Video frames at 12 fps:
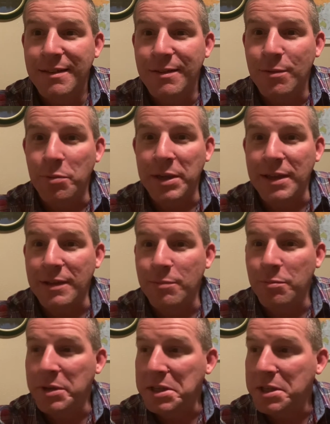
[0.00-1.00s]
We,
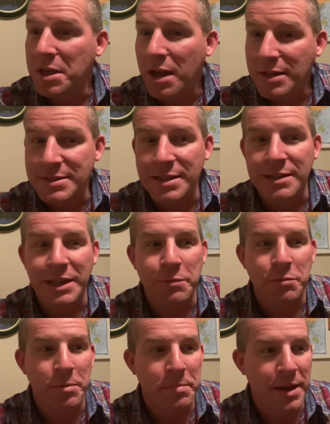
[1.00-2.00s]
we constantly
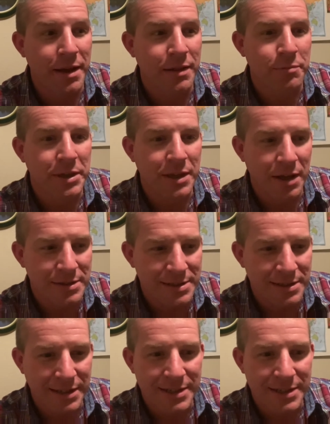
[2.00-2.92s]
rebel and we constantly